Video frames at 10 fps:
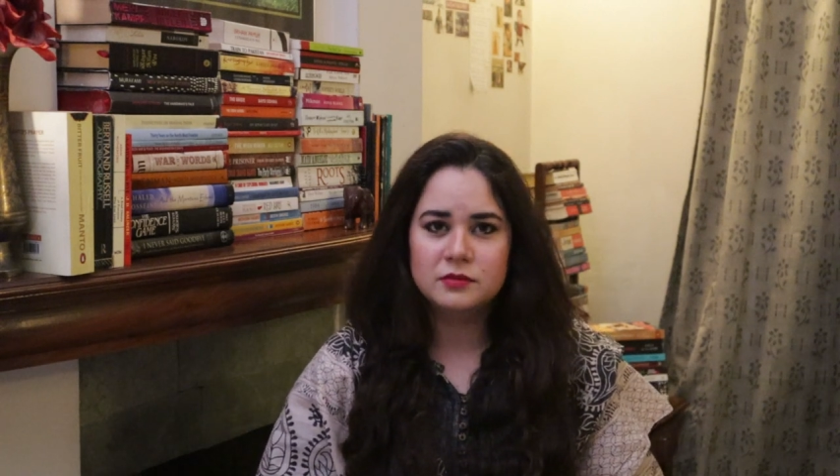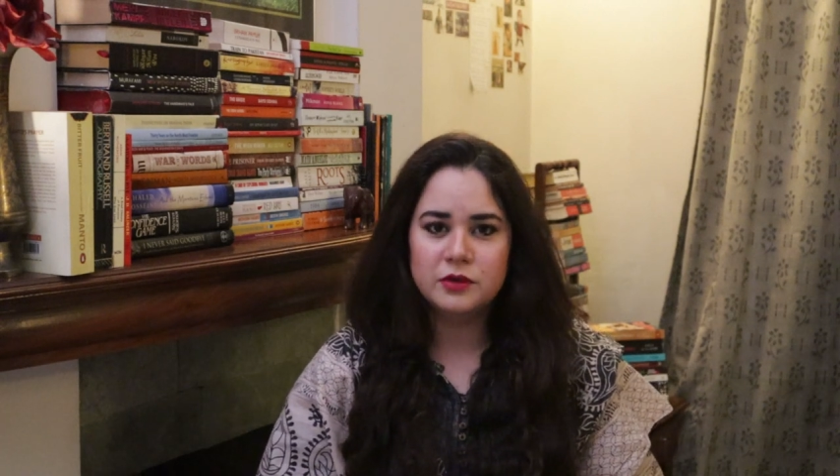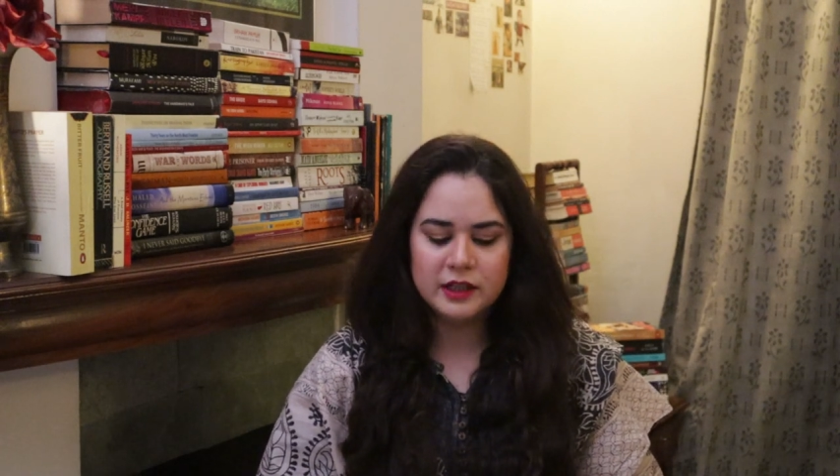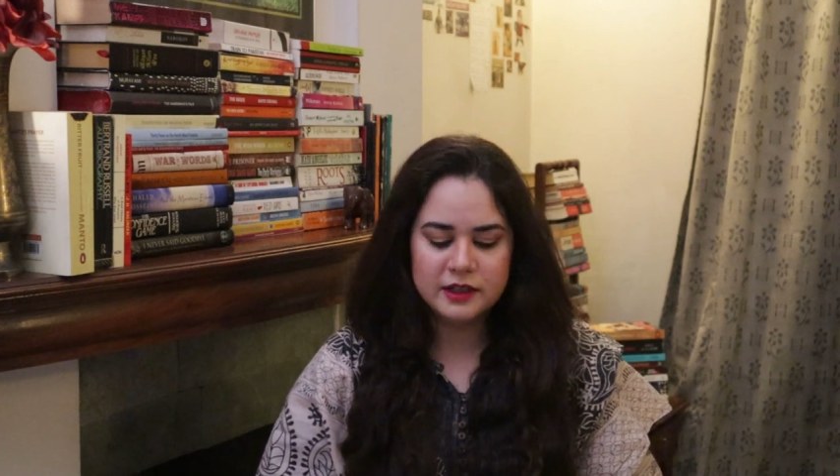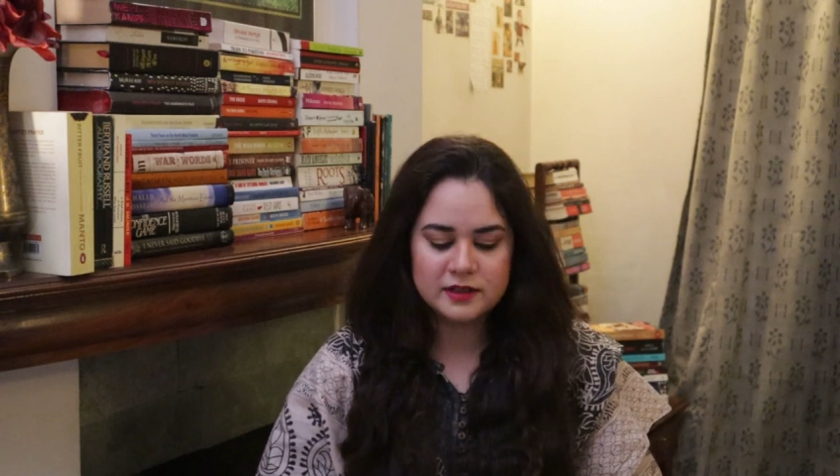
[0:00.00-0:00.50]

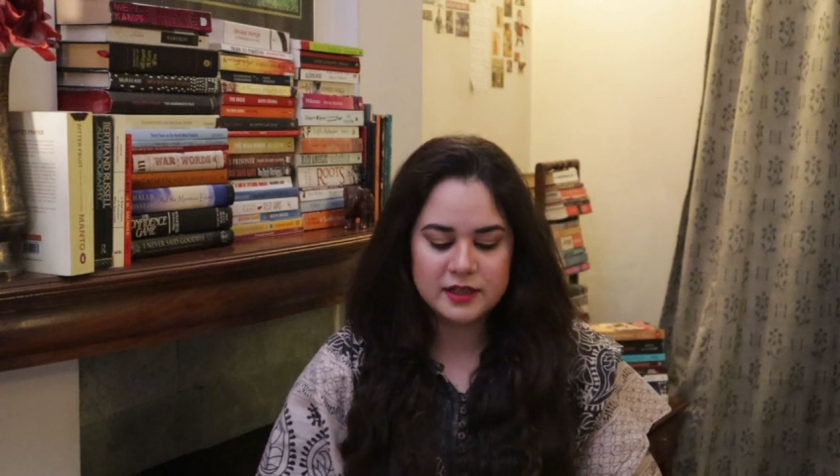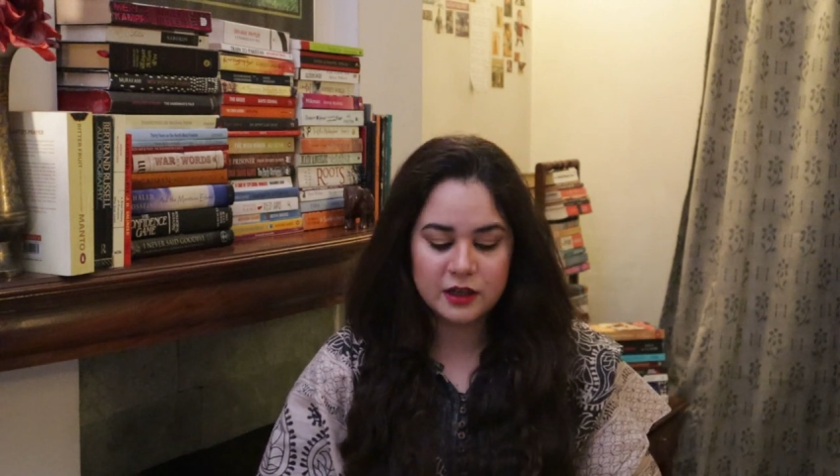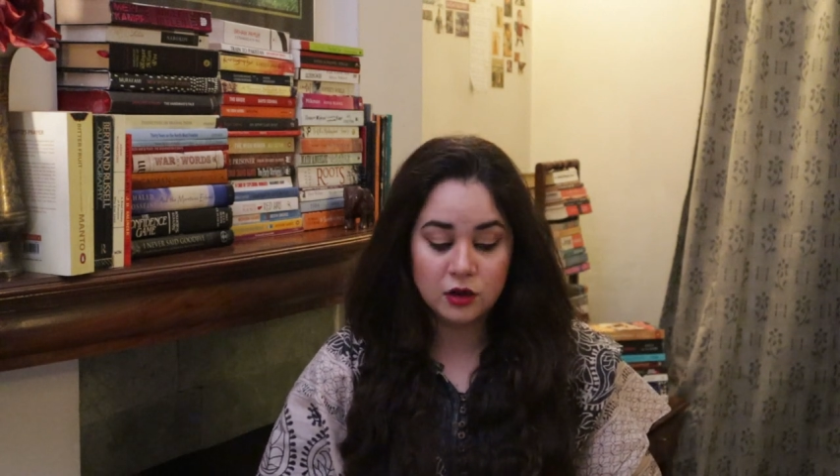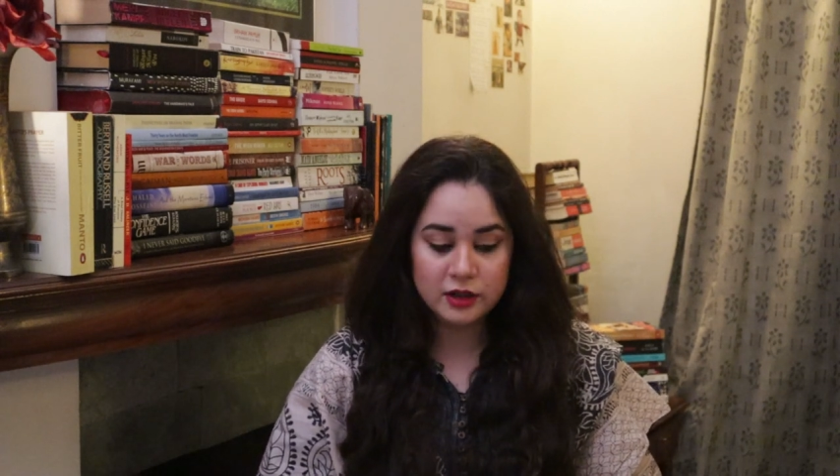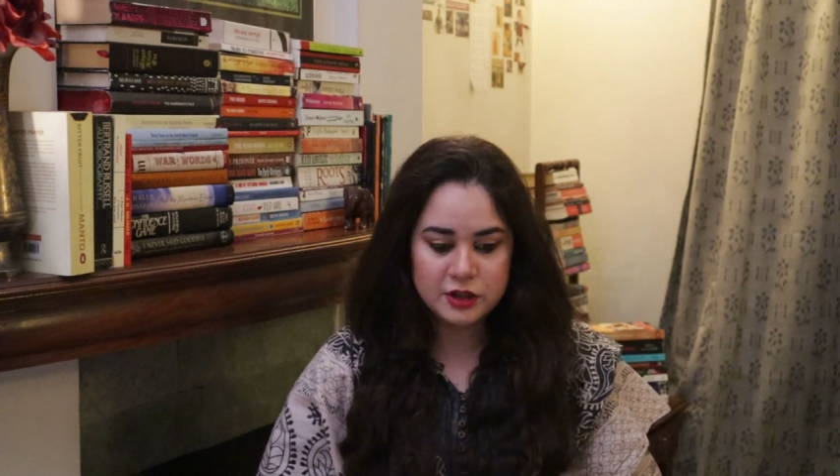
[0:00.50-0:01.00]
really the
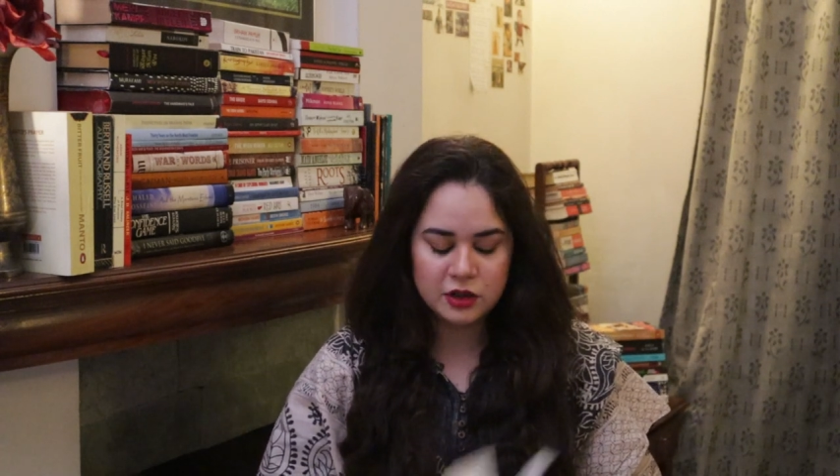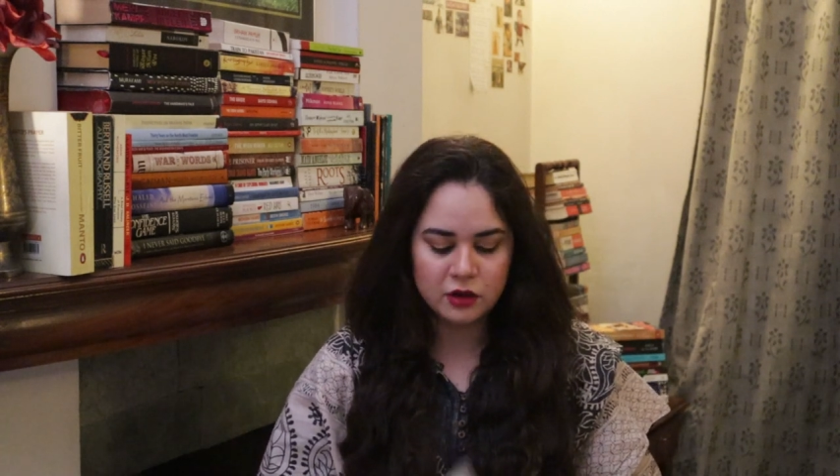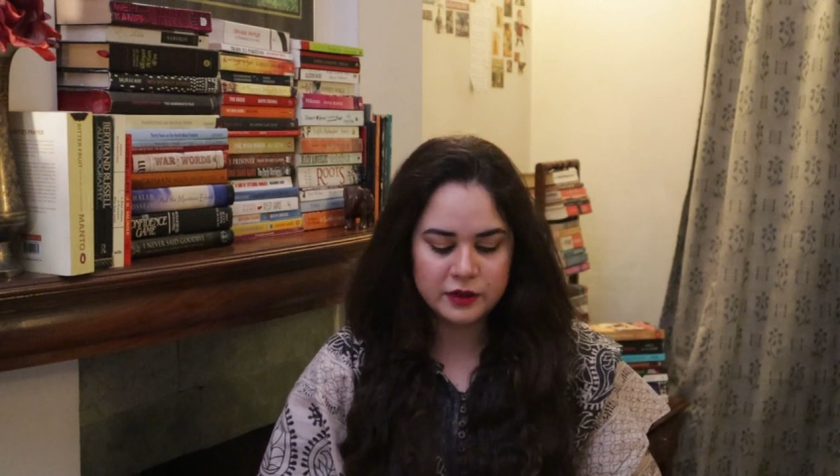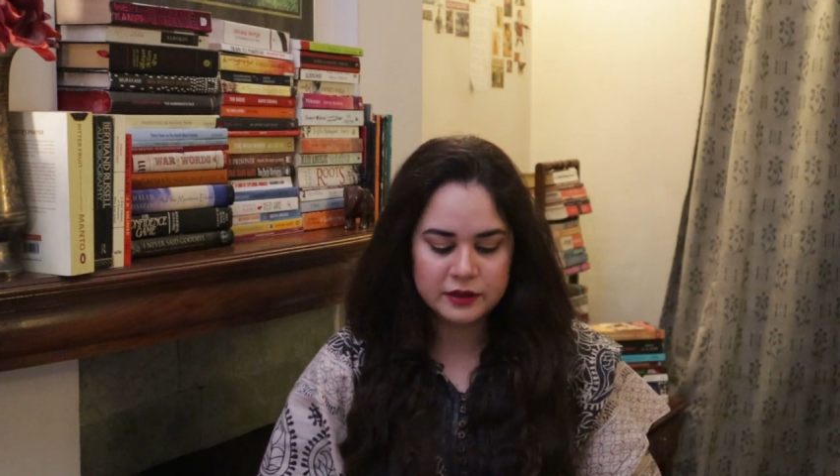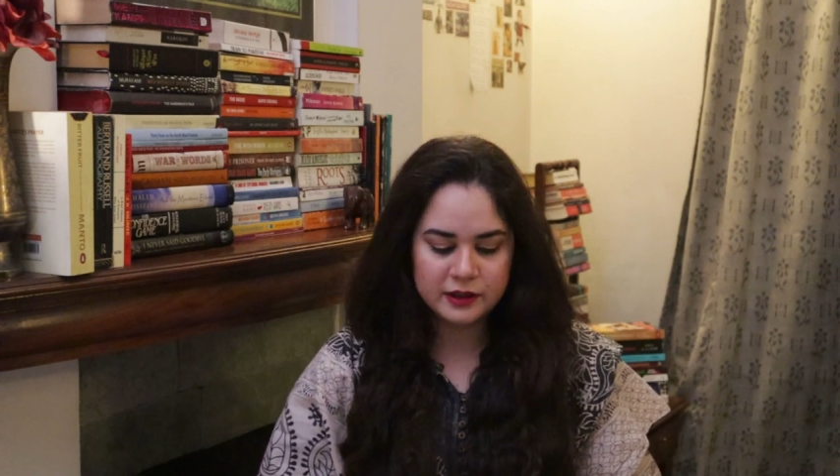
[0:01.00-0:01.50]
psychology
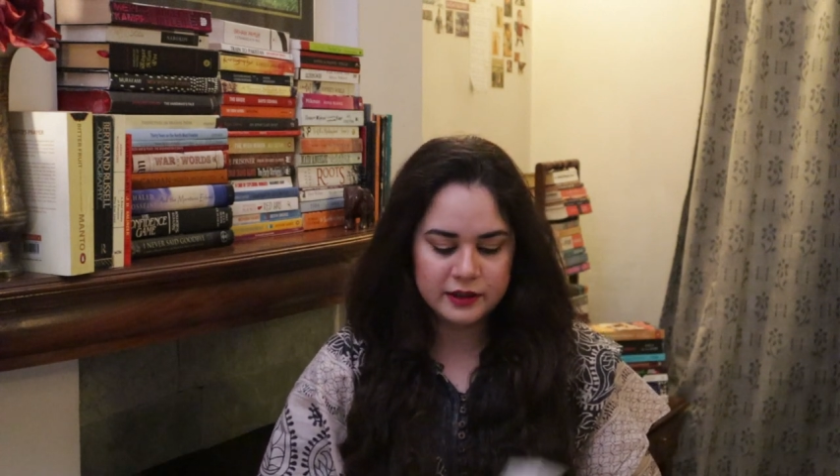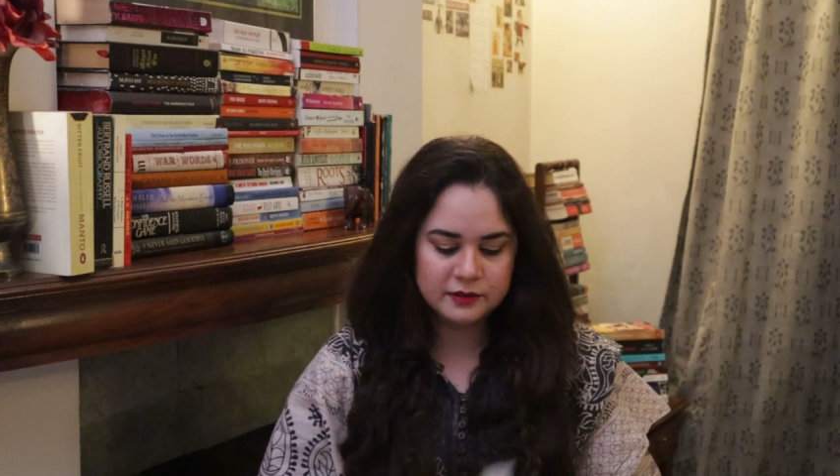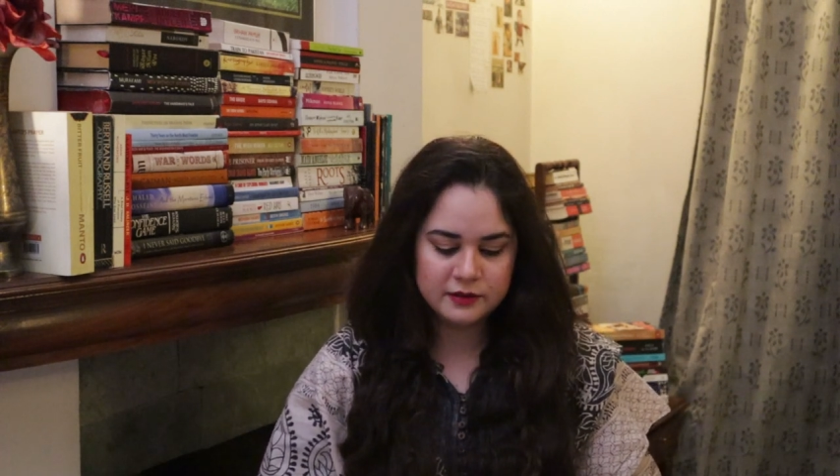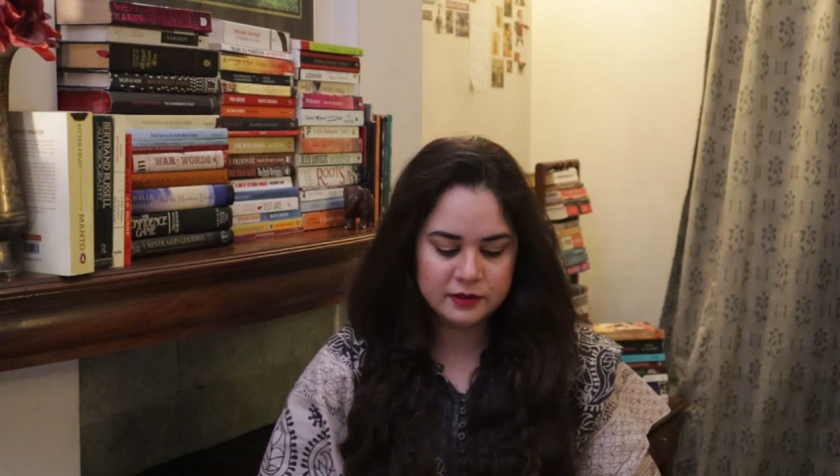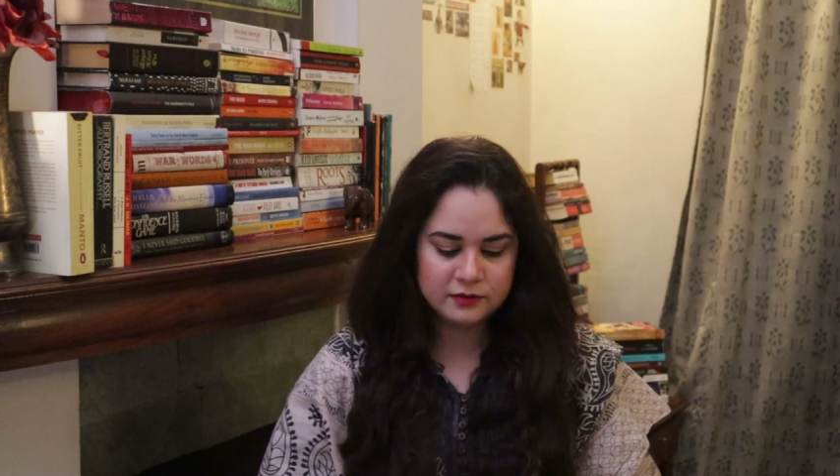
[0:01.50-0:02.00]
of it
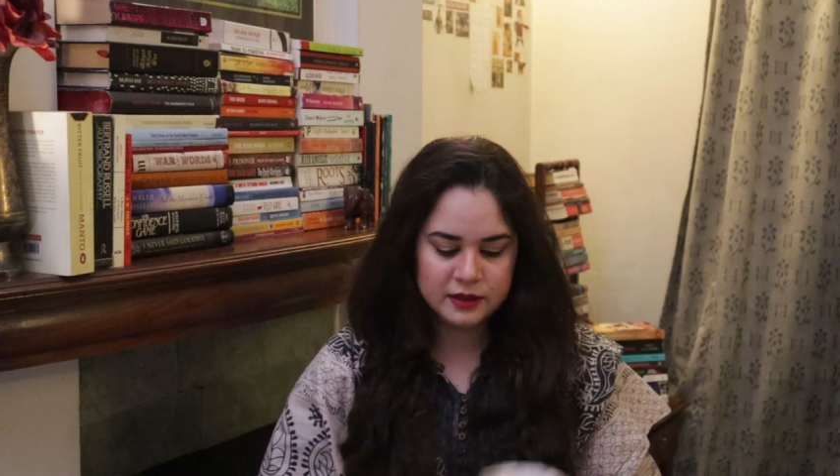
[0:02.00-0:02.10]
and